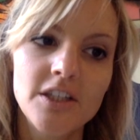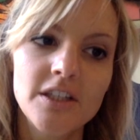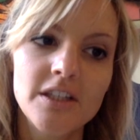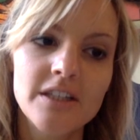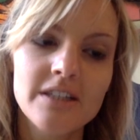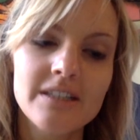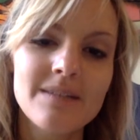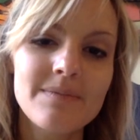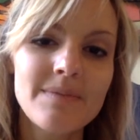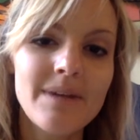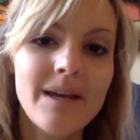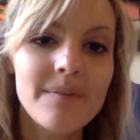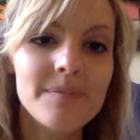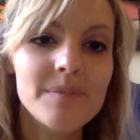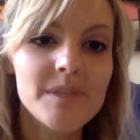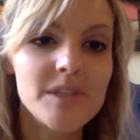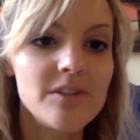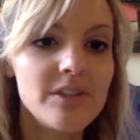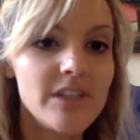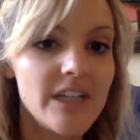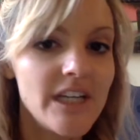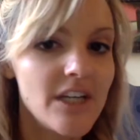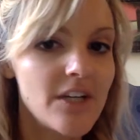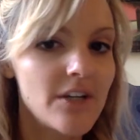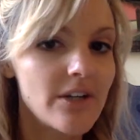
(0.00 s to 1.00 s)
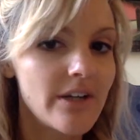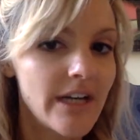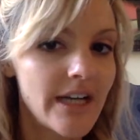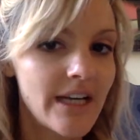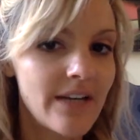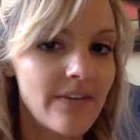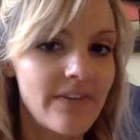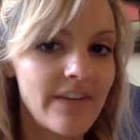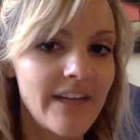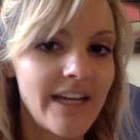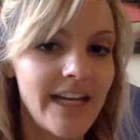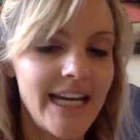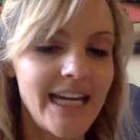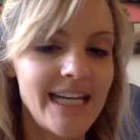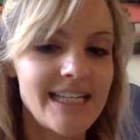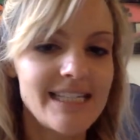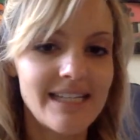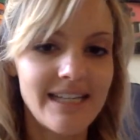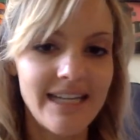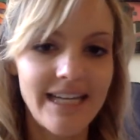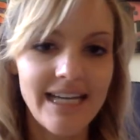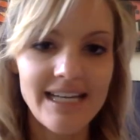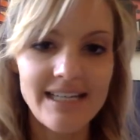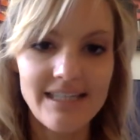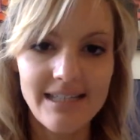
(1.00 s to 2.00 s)
sometimes you need creative thinking to
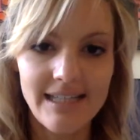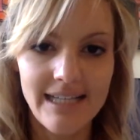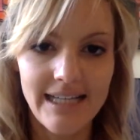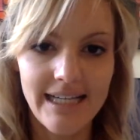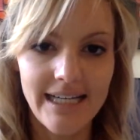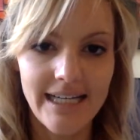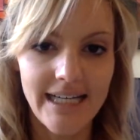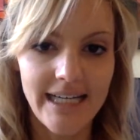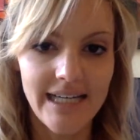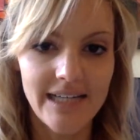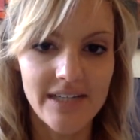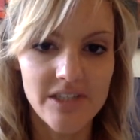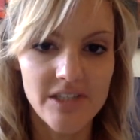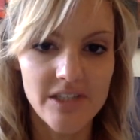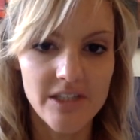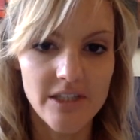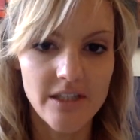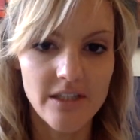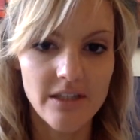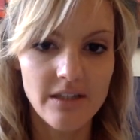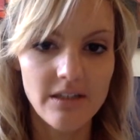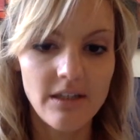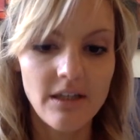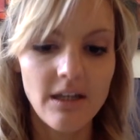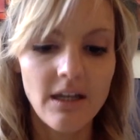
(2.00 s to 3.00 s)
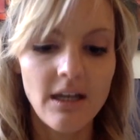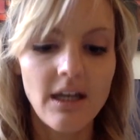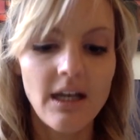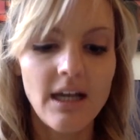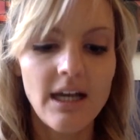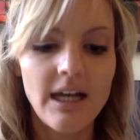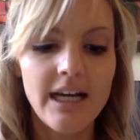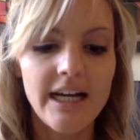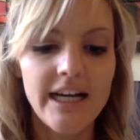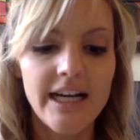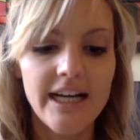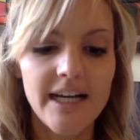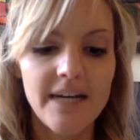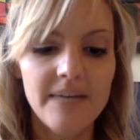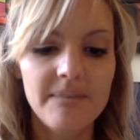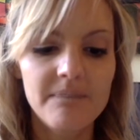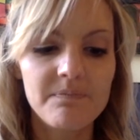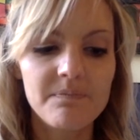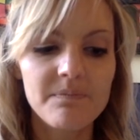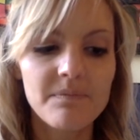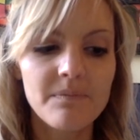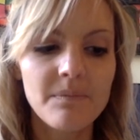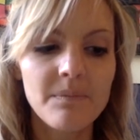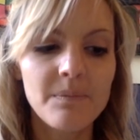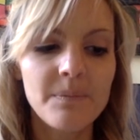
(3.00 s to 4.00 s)
get to that answer,
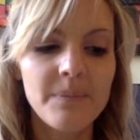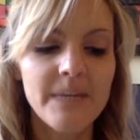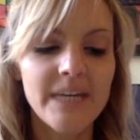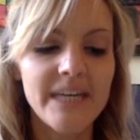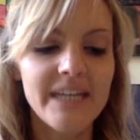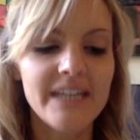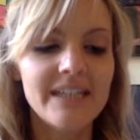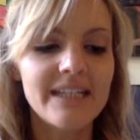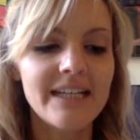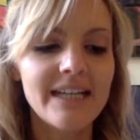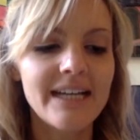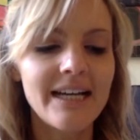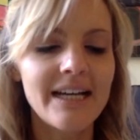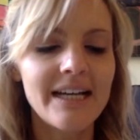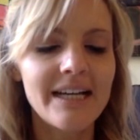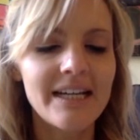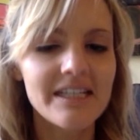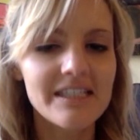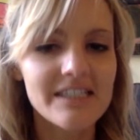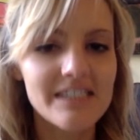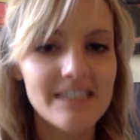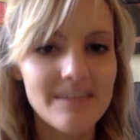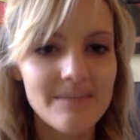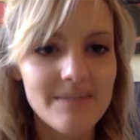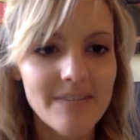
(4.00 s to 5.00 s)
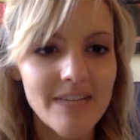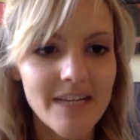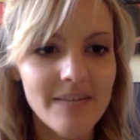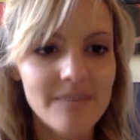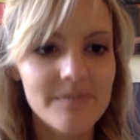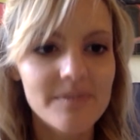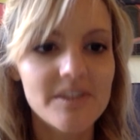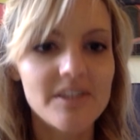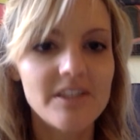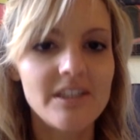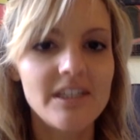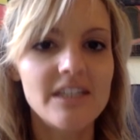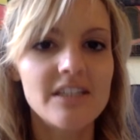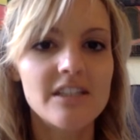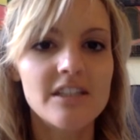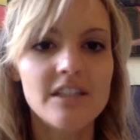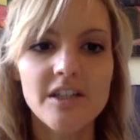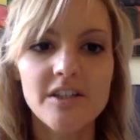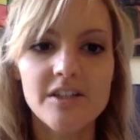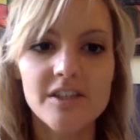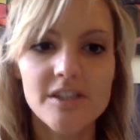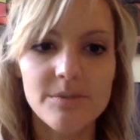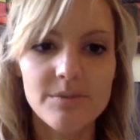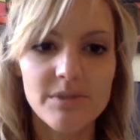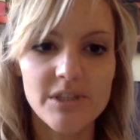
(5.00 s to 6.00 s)
but sometimes you need to
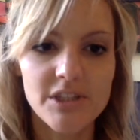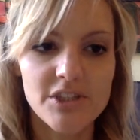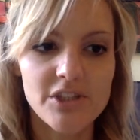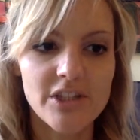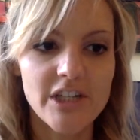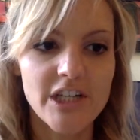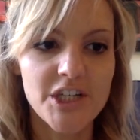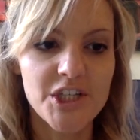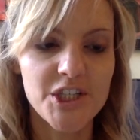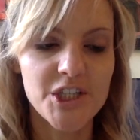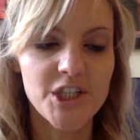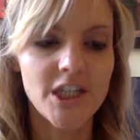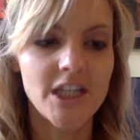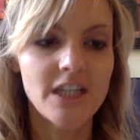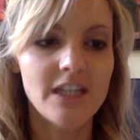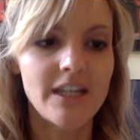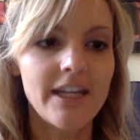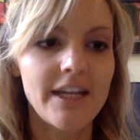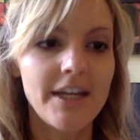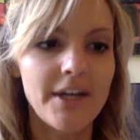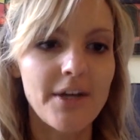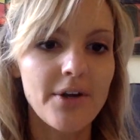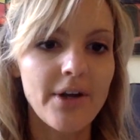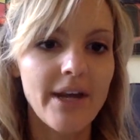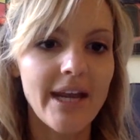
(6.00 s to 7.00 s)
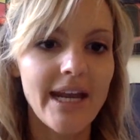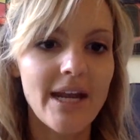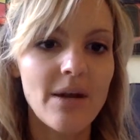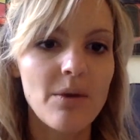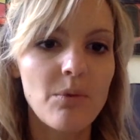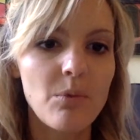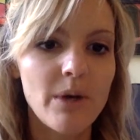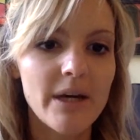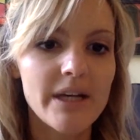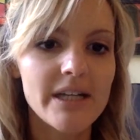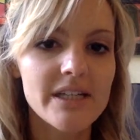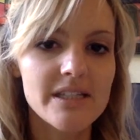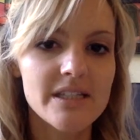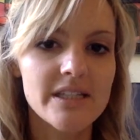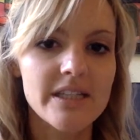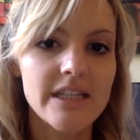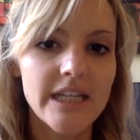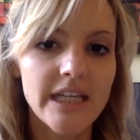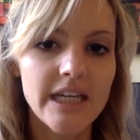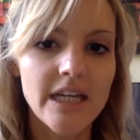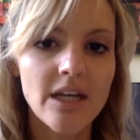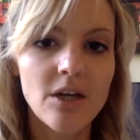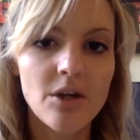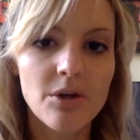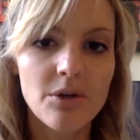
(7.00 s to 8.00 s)
use some discretion and think, okay, what is
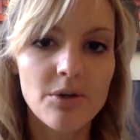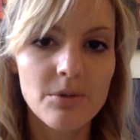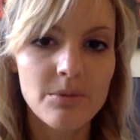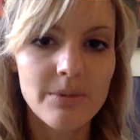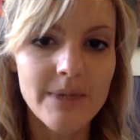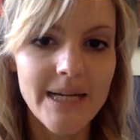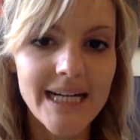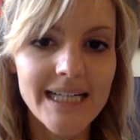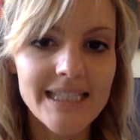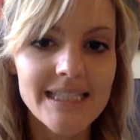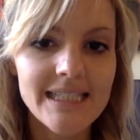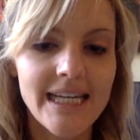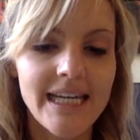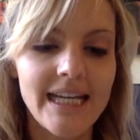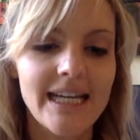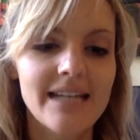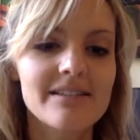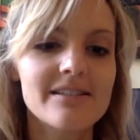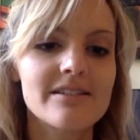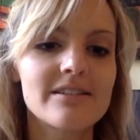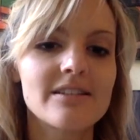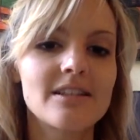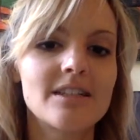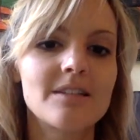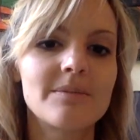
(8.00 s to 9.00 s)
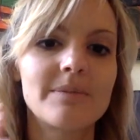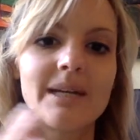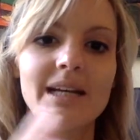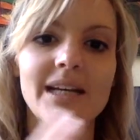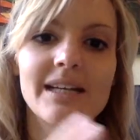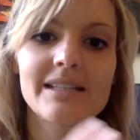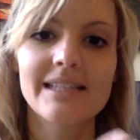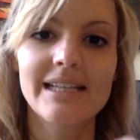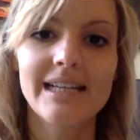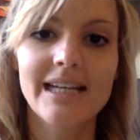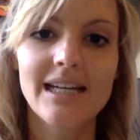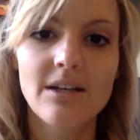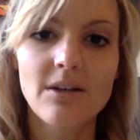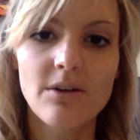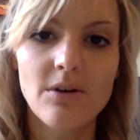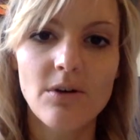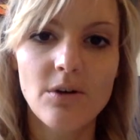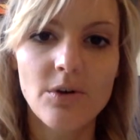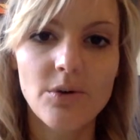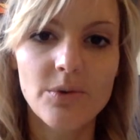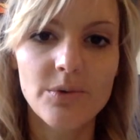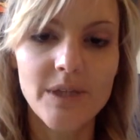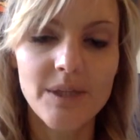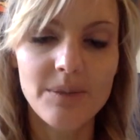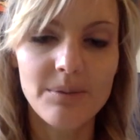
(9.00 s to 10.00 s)
the correct answer, because I can
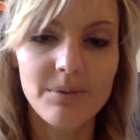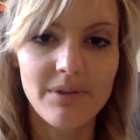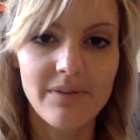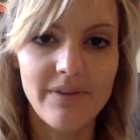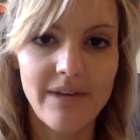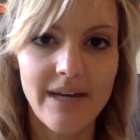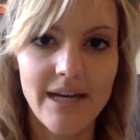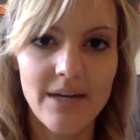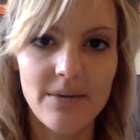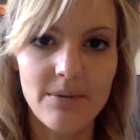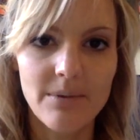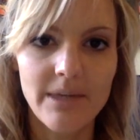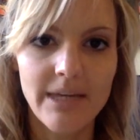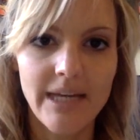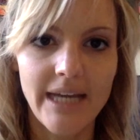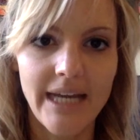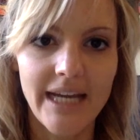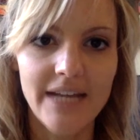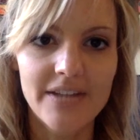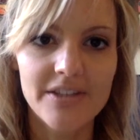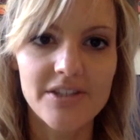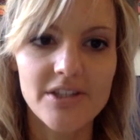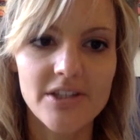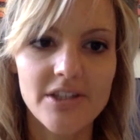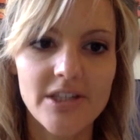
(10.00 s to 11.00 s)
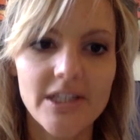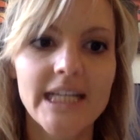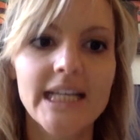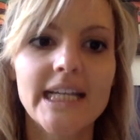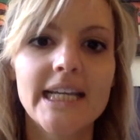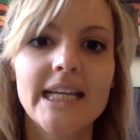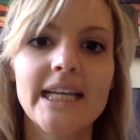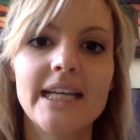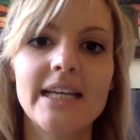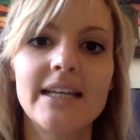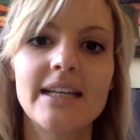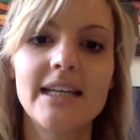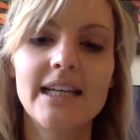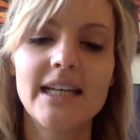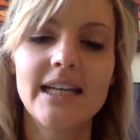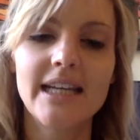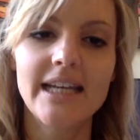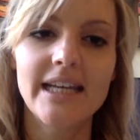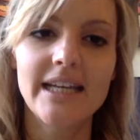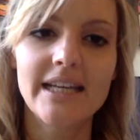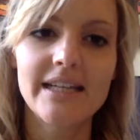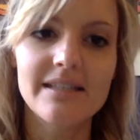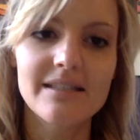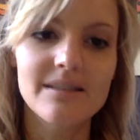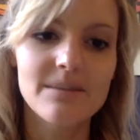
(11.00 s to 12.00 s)
only provide one answer, and it
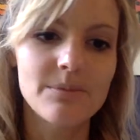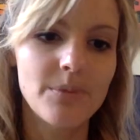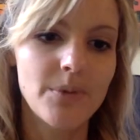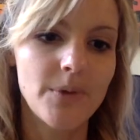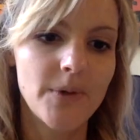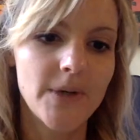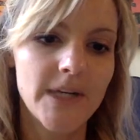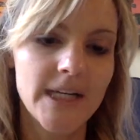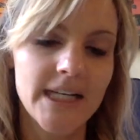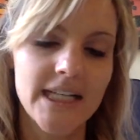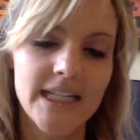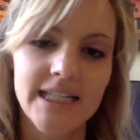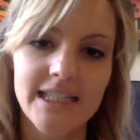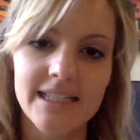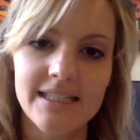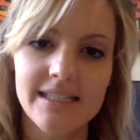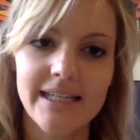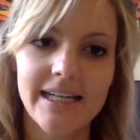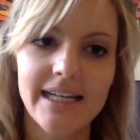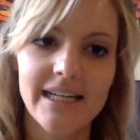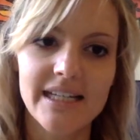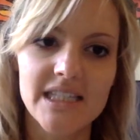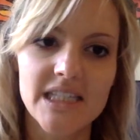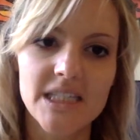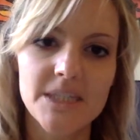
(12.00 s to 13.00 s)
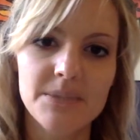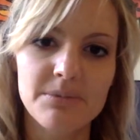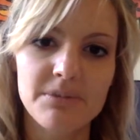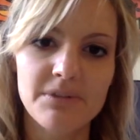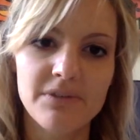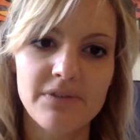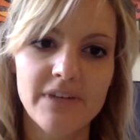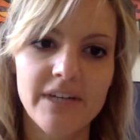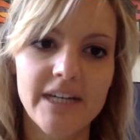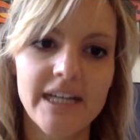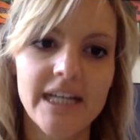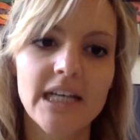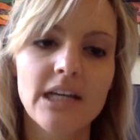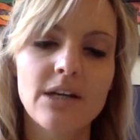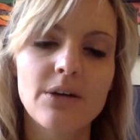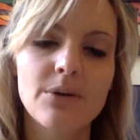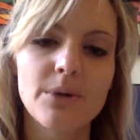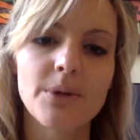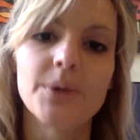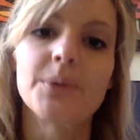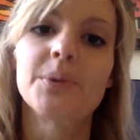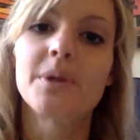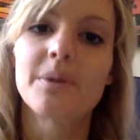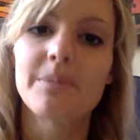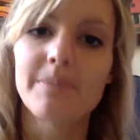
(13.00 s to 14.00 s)
is important in this case to provide,
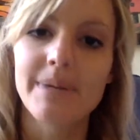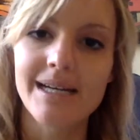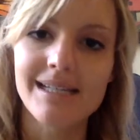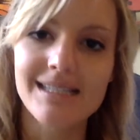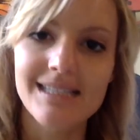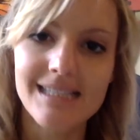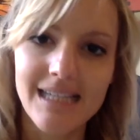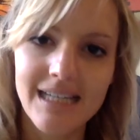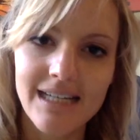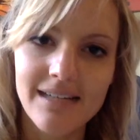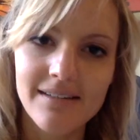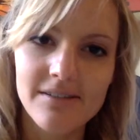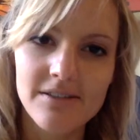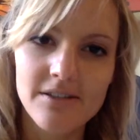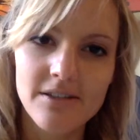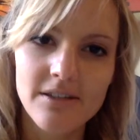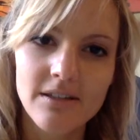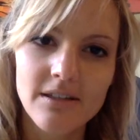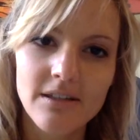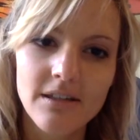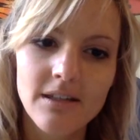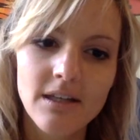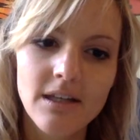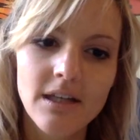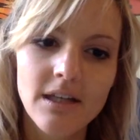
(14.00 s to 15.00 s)
quote, the best answer.